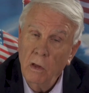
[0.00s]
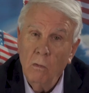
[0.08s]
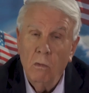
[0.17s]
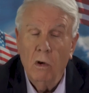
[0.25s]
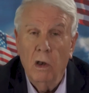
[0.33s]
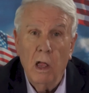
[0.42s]

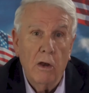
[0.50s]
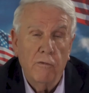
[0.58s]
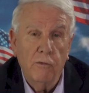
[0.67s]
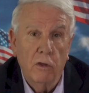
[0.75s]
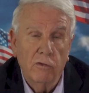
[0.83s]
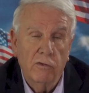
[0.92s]
Well, a lot of
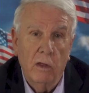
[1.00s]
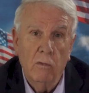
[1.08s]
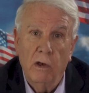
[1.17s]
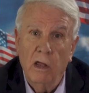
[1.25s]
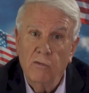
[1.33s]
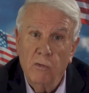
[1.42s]
folks say,
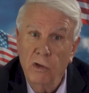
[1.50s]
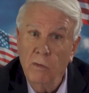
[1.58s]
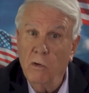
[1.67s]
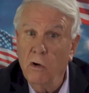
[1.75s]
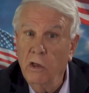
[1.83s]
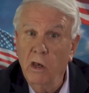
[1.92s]
well, that's where your
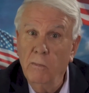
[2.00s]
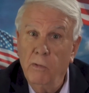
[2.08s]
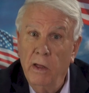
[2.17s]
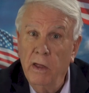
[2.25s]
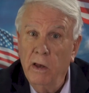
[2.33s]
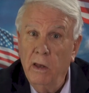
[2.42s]
marketing
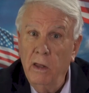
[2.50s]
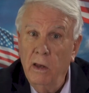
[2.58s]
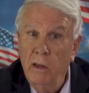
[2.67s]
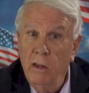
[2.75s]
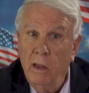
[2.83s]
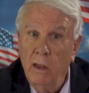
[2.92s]
plan
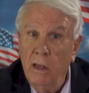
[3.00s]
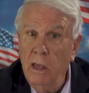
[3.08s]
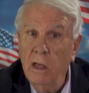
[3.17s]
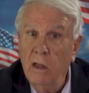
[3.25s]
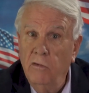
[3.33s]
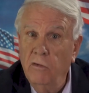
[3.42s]

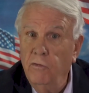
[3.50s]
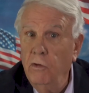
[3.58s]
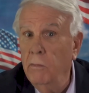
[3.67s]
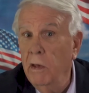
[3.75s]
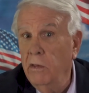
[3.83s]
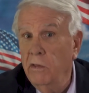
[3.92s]
ends if
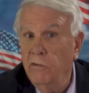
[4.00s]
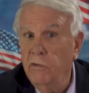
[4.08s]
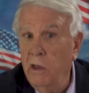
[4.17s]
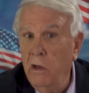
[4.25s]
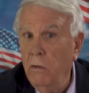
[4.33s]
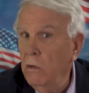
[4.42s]
you make the
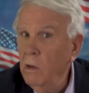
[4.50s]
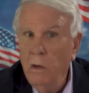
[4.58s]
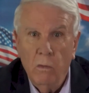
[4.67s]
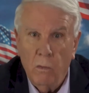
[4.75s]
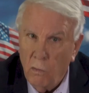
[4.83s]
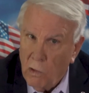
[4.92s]
sale.
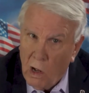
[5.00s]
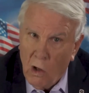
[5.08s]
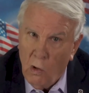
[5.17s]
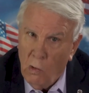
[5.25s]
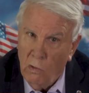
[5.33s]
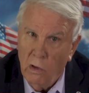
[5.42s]

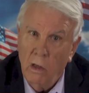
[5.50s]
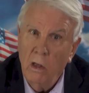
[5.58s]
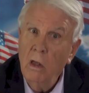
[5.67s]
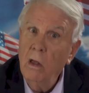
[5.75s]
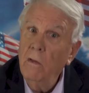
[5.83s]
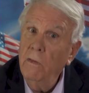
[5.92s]
Wrong.
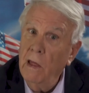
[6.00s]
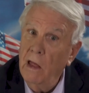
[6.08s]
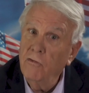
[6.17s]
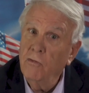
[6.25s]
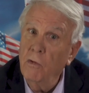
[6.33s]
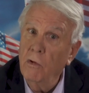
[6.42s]

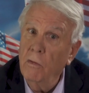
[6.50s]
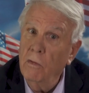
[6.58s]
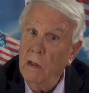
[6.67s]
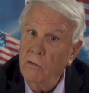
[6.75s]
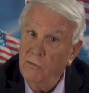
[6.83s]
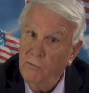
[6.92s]
That's
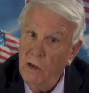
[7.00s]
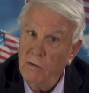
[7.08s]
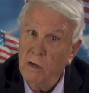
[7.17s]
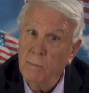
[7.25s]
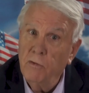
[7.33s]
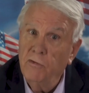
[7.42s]

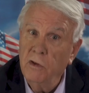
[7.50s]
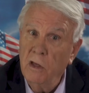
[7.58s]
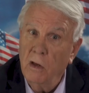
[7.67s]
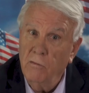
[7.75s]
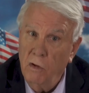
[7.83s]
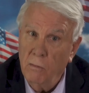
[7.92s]

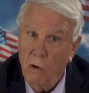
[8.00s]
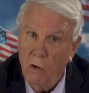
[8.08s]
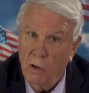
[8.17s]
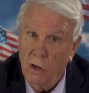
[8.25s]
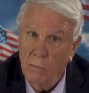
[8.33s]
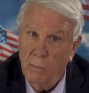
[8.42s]
50% of your
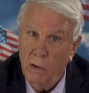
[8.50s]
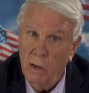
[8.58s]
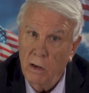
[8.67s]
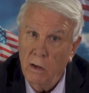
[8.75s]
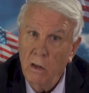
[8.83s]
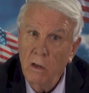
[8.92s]
marketing
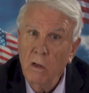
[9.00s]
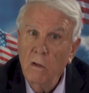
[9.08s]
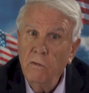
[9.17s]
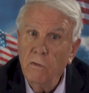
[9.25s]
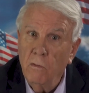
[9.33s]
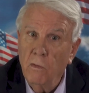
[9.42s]
plan.
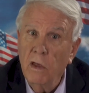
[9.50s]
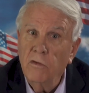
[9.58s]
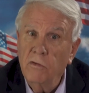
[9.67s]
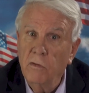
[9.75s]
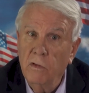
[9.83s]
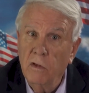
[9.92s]
The
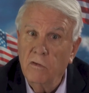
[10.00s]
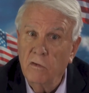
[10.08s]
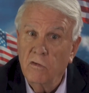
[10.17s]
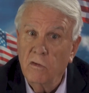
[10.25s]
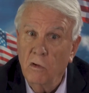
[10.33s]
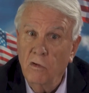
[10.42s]
rest of this
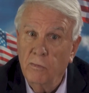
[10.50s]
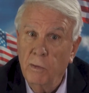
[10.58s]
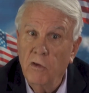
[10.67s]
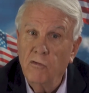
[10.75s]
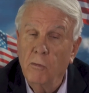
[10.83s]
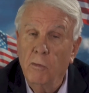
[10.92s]
is so
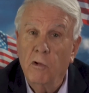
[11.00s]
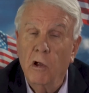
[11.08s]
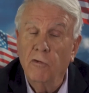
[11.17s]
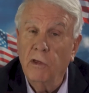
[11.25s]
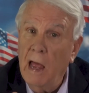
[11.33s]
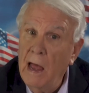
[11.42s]
special
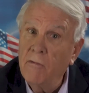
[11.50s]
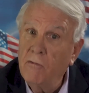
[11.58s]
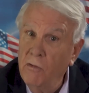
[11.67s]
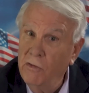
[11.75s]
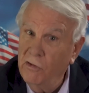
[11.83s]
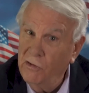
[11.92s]
because
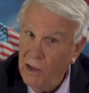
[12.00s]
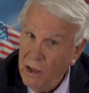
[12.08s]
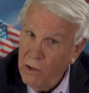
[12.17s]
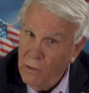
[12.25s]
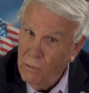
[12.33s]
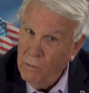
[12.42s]
after the
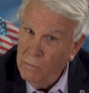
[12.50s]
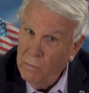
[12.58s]
sale,